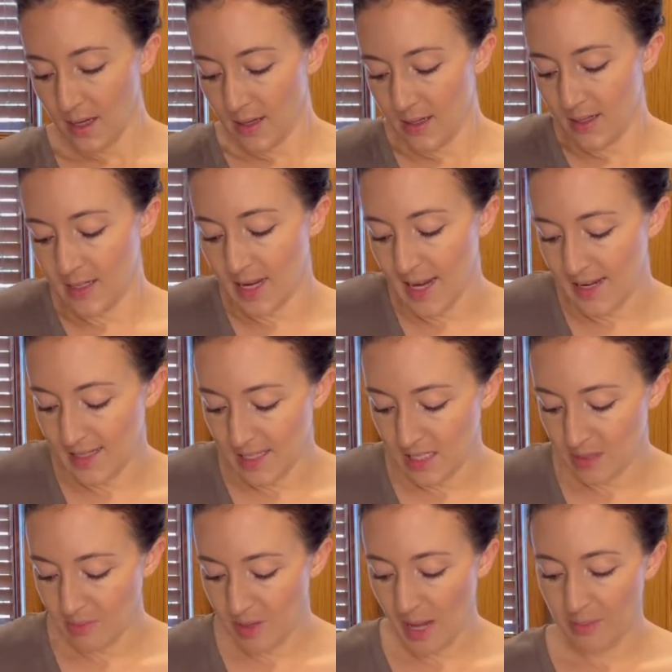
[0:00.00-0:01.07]

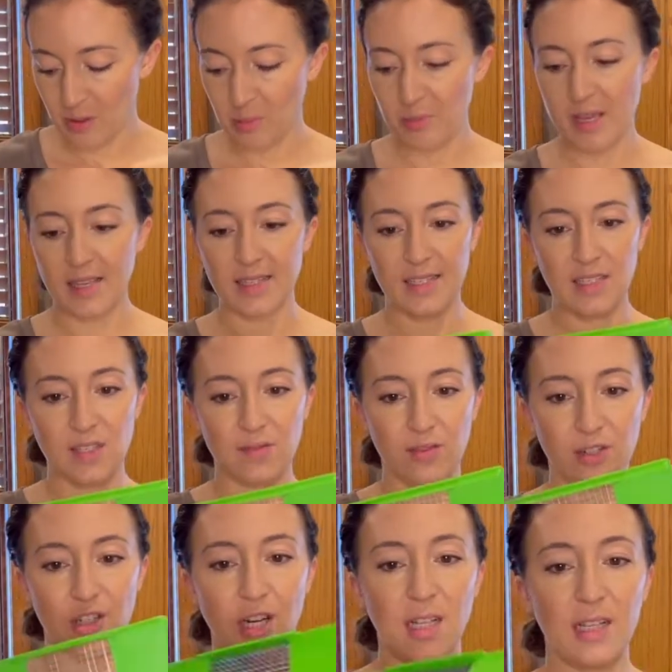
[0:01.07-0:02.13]
diced pepper pieces for
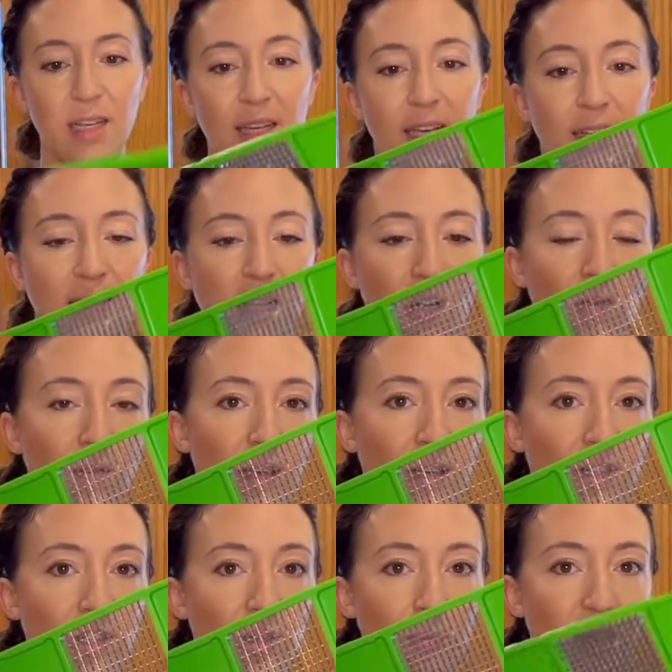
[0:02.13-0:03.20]
jelly, because I don't like
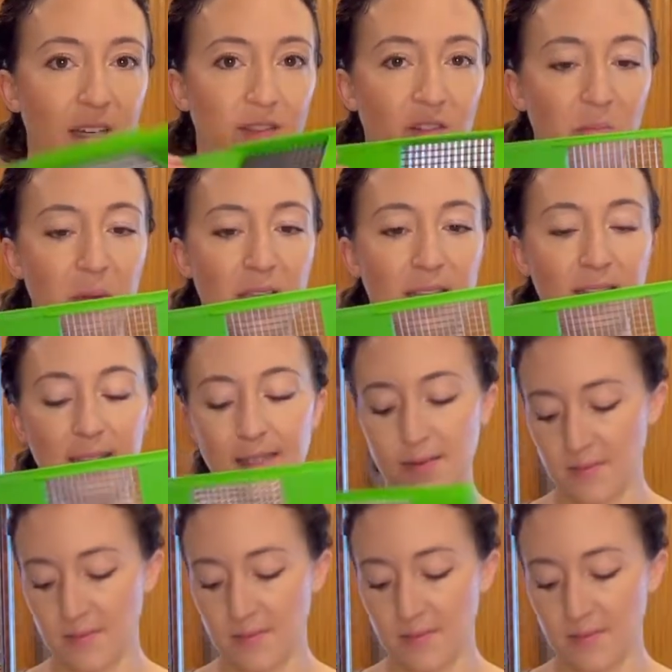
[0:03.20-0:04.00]
too big of a piece.